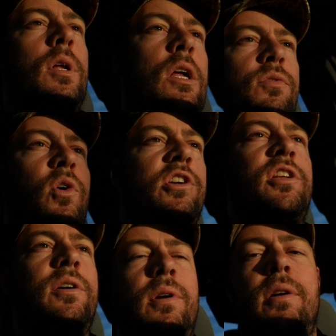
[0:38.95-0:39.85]

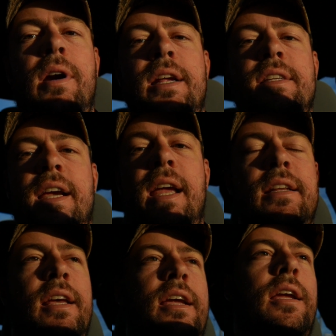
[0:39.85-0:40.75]
Unfortunately, when it rains, I
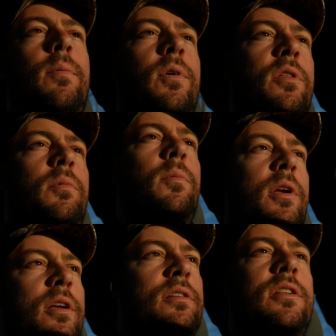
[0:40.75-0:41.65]
can't take him with me
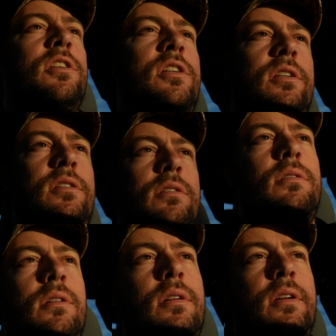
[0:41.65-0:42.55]
because
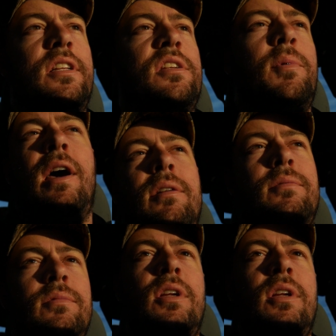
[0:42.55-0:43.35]
it's about